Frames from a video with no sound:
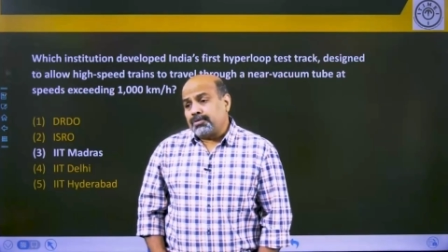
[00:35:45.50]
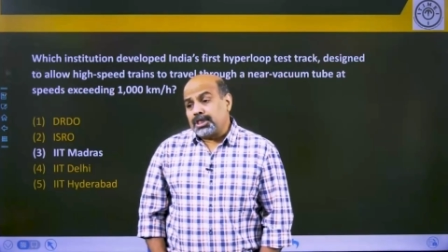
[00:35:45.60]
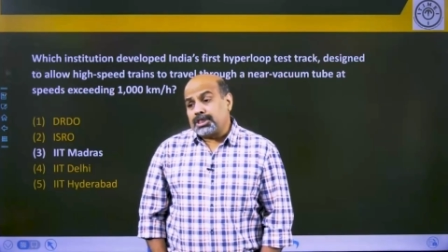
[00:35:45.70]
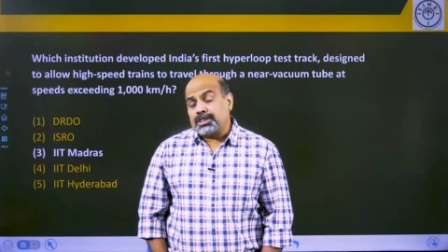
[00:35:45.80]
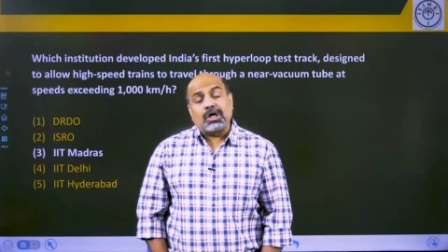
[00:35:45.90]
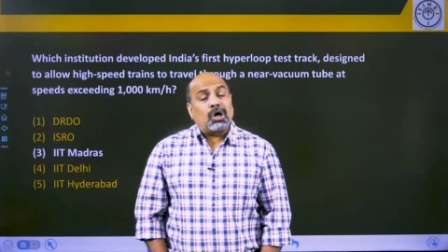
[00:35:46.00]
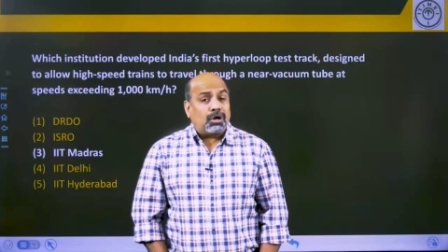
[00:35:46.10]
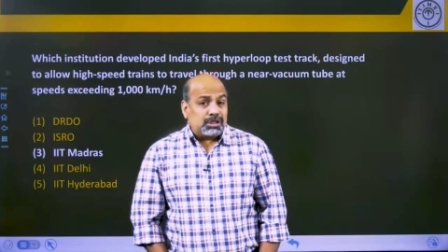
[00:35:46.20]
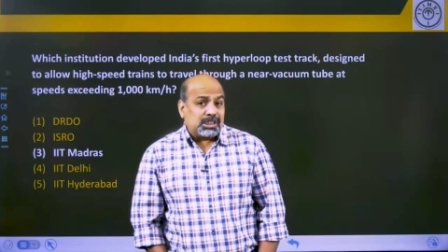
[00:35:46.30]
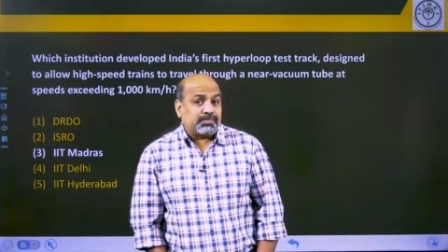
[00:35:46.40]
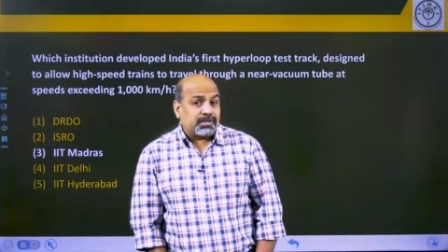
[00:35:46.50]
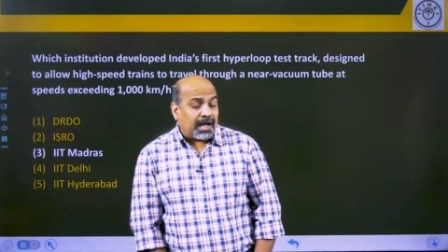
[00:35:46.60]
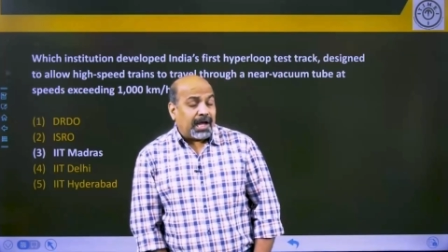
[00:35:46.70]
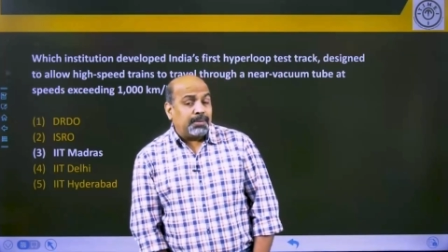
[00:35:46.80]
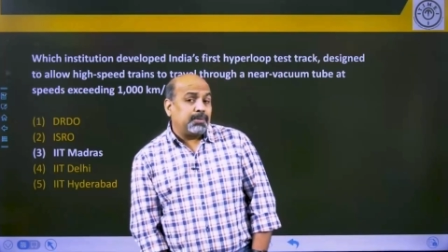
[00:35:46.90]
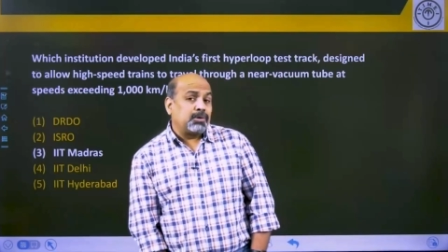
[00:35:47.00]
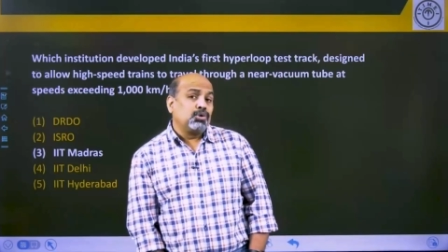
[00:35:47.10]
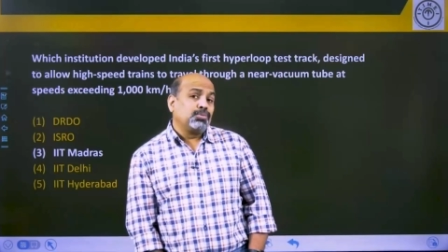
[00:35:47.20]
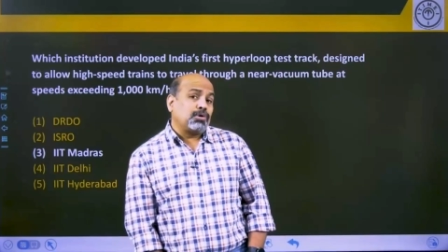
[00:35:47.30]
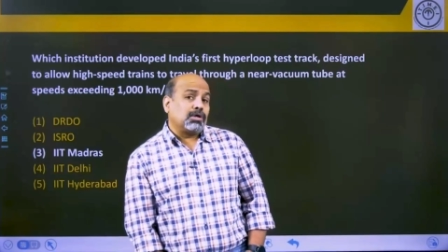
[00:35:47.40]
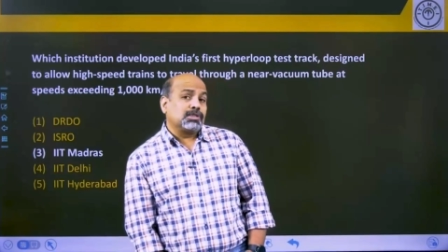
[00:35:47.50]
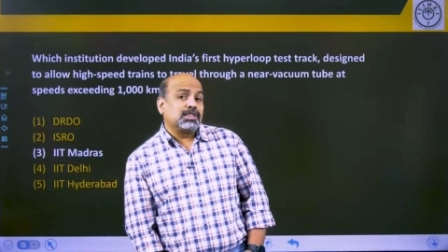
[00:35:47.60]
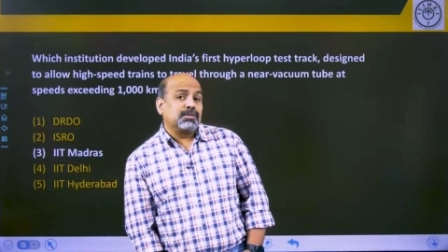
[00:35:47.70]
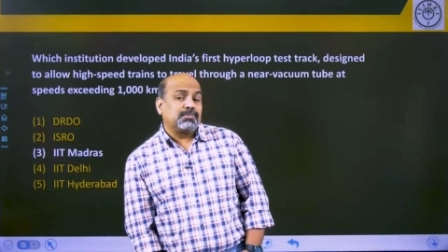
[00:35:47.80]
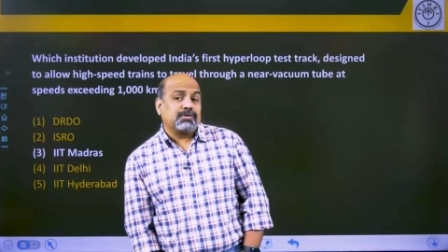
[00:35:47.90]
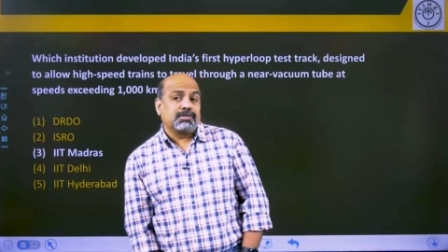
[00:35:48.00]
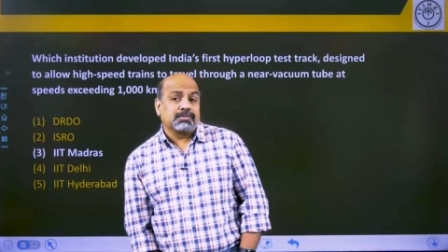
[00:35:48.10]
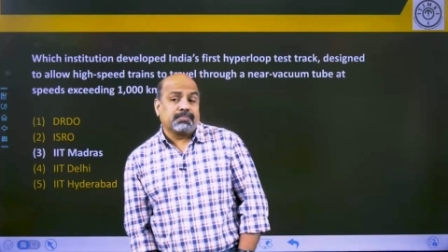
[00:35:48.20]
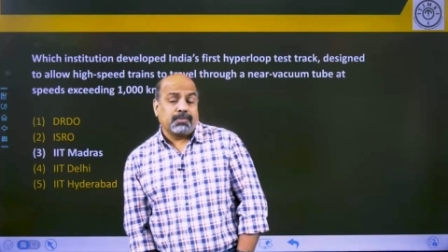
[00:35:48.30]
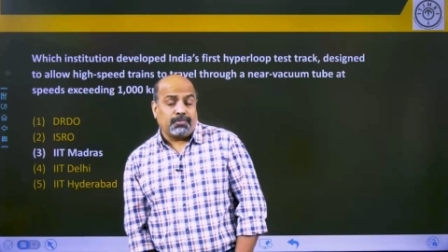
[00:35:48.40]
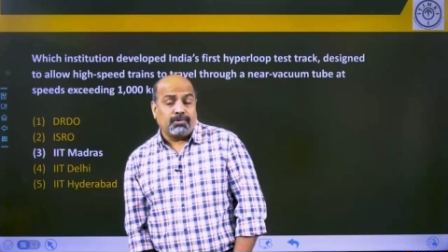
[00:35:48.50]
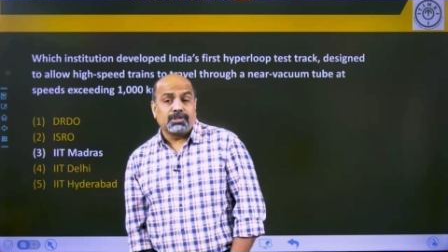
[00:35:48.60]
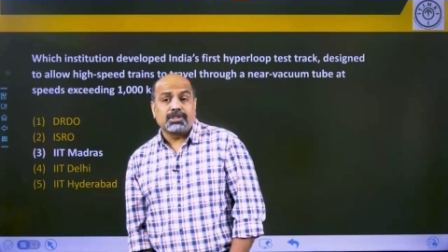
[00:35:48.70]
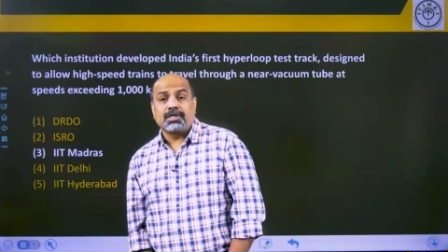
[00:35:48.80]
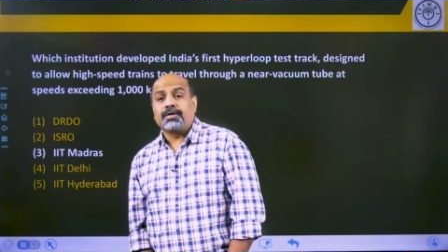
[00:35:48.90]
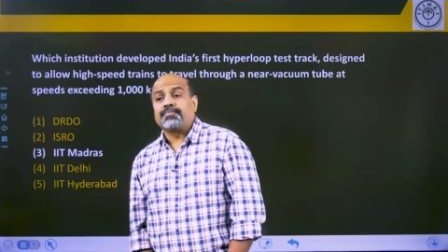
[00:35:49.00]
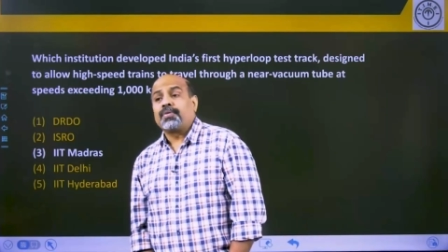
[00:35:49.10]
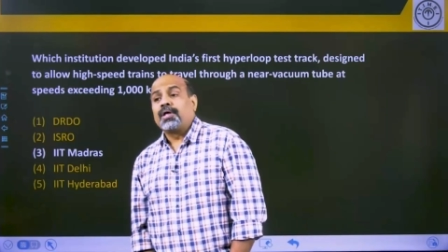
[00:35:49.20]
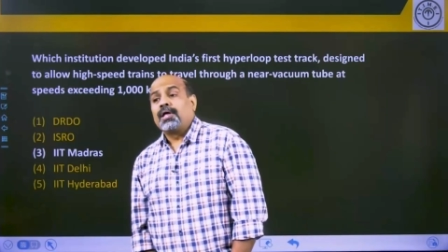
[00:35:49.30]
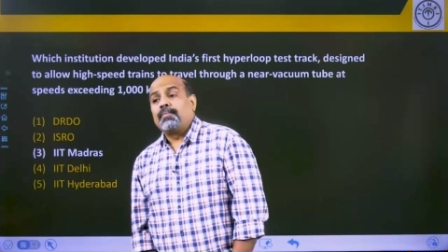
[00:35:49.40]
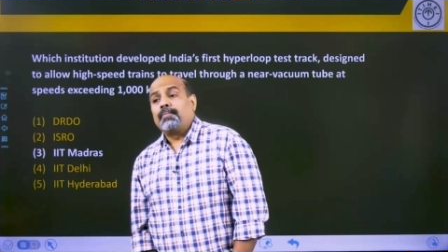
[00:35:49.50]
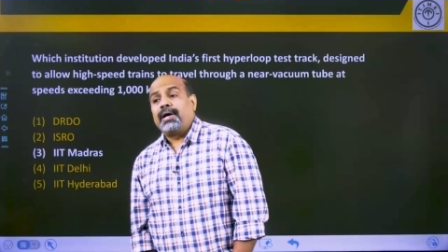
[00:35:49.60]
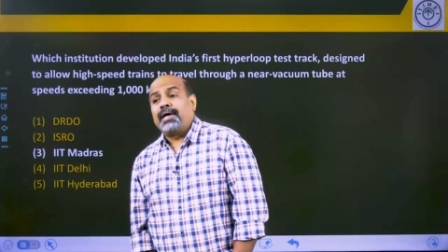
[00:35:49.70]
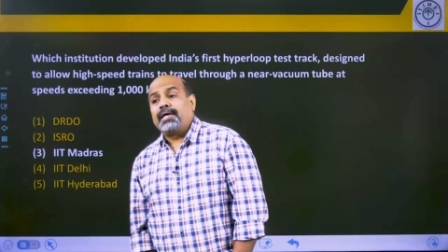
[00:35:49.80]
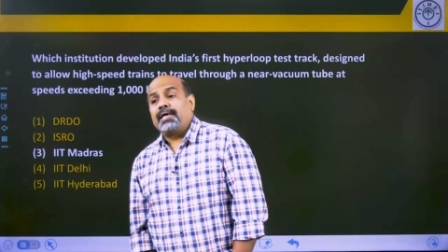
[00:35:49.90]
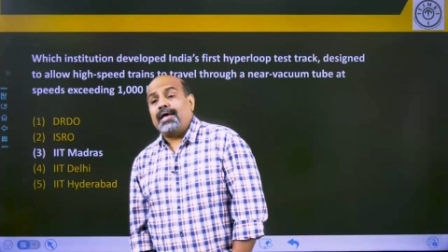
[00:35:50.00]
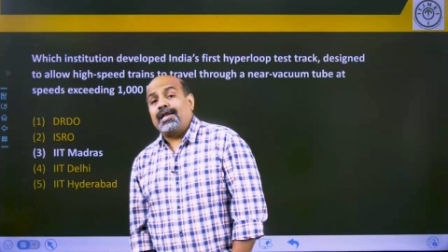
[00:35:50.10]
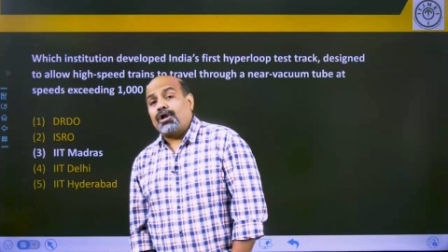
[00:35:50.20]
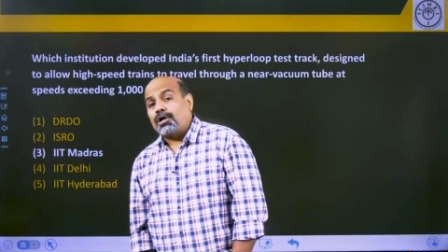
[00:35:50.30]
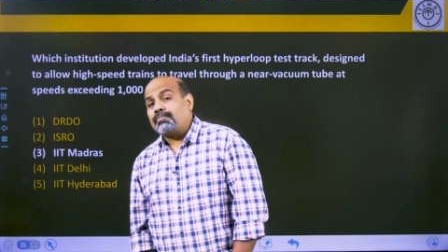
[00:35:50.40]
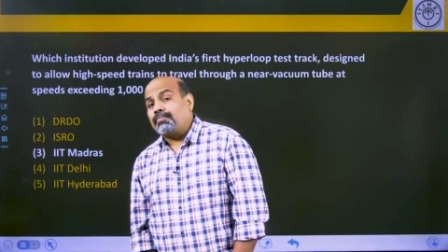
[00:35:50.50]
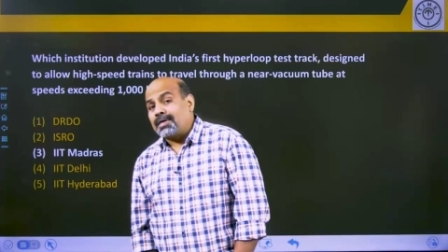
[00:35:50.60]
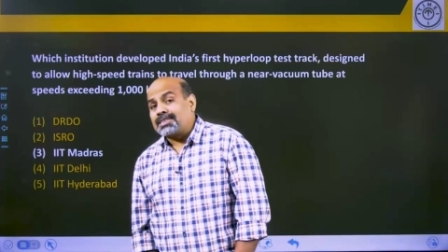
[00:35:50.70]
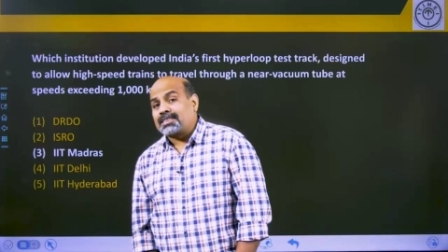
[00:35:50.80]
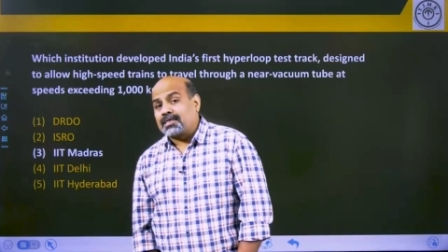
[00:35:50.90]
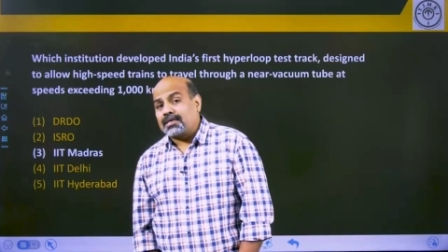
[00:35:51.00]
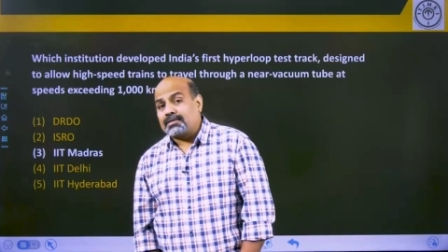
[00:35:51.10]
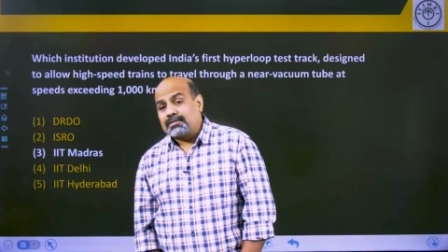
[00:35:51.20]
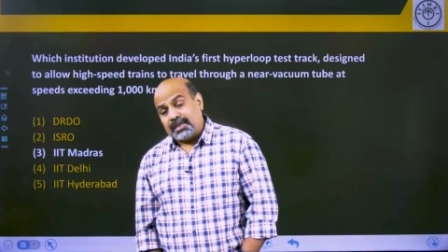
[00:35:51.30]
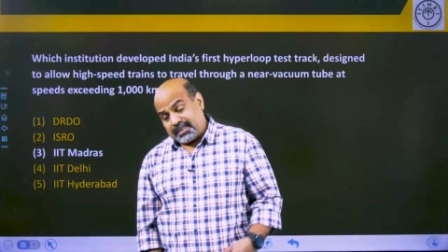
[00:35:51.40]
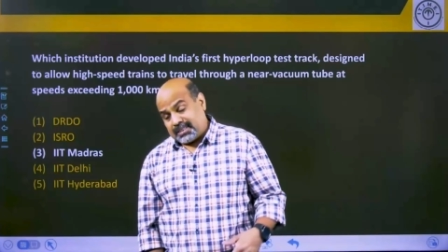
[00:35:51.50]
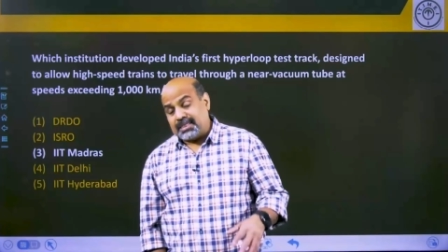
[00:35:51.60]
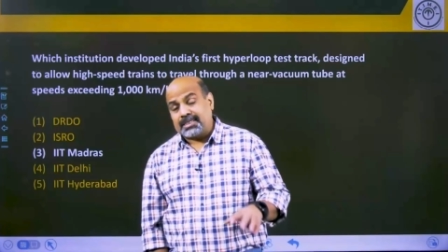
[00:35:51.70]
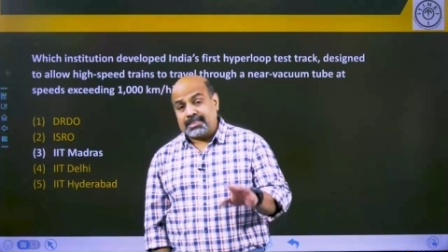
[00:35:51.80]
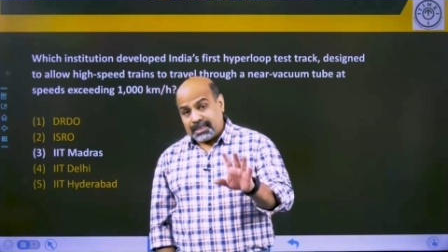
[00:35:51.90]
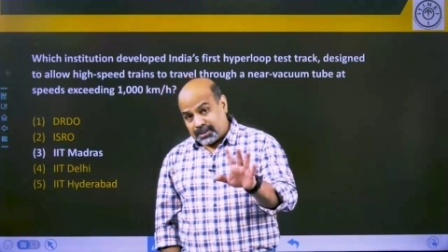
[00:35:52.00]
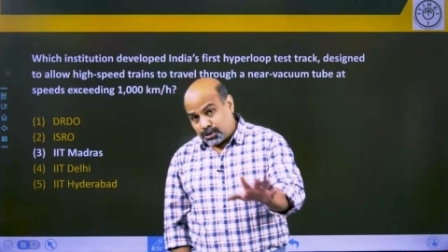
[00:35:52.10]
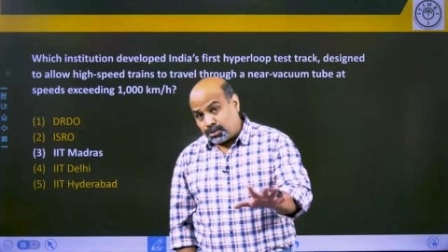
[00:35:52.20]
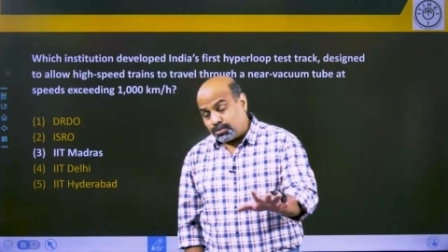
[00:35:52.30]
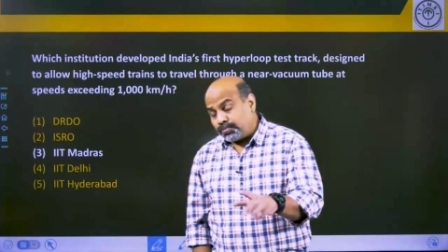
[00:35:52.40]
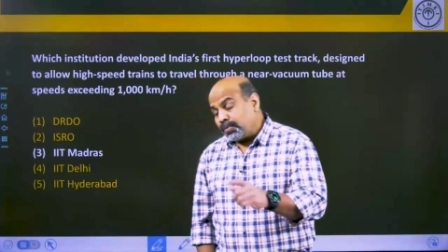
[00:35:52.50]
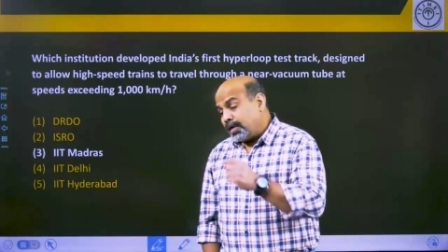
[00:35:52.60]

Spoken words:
this is the concept, the hyperloop concept was proposed by Elon Musk. Yes, it's true.